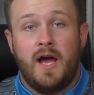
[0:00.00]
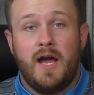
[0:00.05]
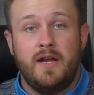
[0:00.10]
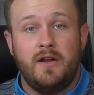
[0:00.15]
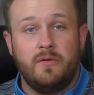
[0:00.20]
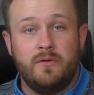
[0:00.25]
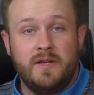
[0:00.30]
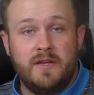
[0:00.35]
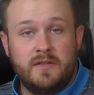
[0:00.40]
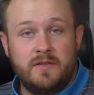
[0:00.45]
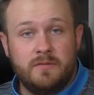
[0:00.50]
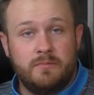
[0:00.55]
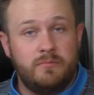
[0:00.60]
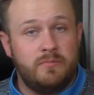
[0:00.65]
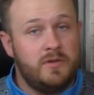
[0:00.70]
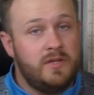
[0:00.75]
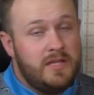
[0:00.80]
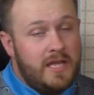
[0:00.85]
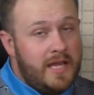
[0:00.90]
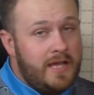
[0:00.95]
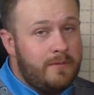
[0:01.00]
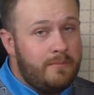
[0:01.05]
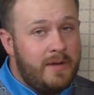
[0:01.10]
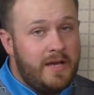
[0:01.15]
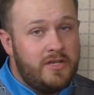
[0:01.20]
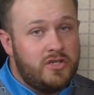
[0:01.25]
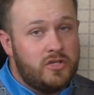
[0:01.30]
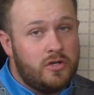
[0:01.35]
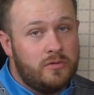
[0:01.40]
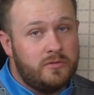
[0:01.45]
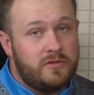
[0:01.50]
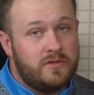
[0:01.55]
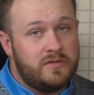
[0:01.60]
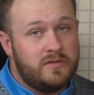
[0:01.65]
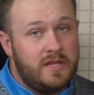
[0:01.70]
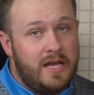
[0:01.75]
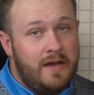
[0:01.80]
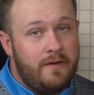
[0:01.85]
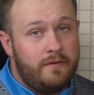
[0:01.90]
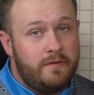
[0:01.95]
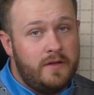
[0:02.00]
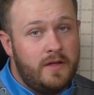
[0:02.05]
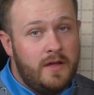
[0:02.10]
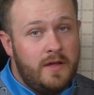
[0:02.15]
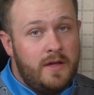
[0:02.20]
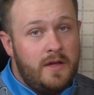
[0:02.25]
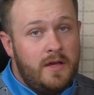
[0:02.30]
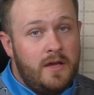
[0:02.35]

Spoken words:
I don't need to yank my shoulders left,